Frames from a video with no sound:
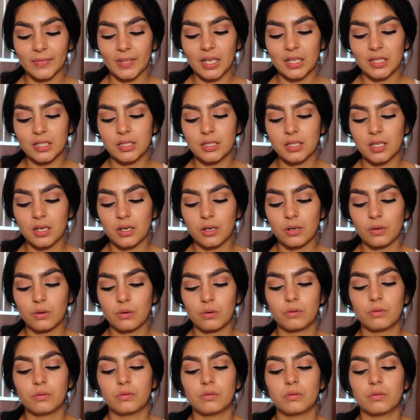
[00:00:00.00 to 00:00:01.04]

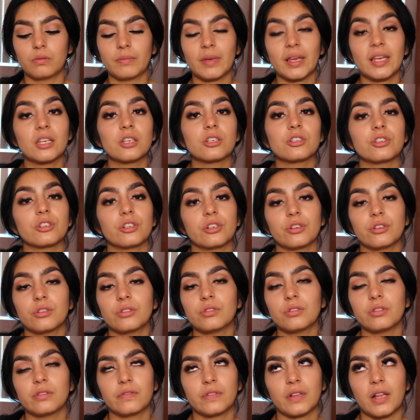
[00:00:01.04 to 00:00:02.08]
So make sure you
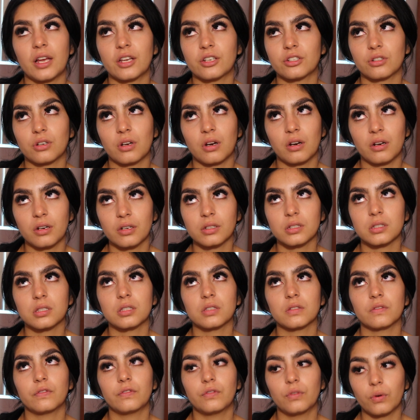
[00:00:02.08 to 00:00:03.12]
do
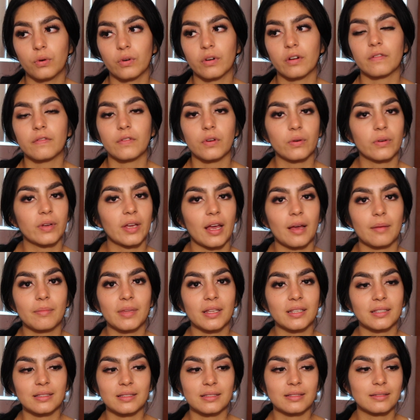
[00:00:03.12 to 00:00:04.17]
flashcards for vocab.
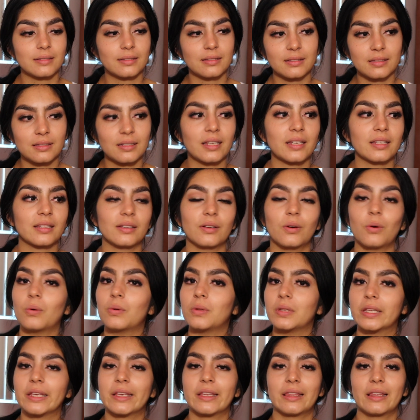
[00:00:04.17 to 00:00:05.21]
That's like the
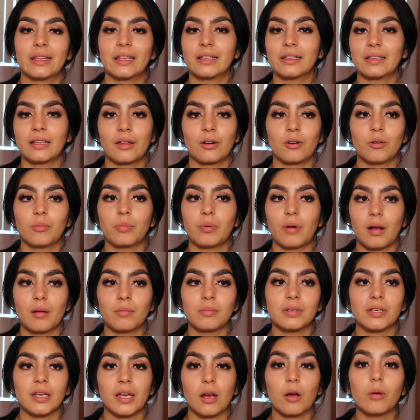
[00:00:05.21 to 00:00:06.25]
only thing that'll
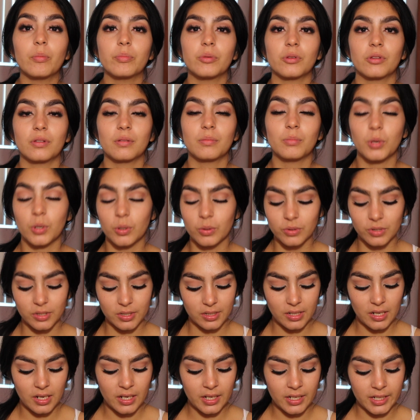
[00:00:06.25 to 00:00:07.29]
probably help you the
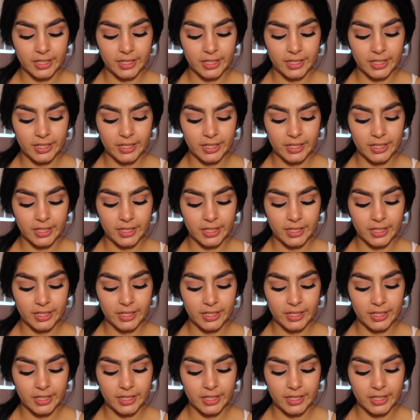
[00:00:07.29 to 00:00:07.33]
most.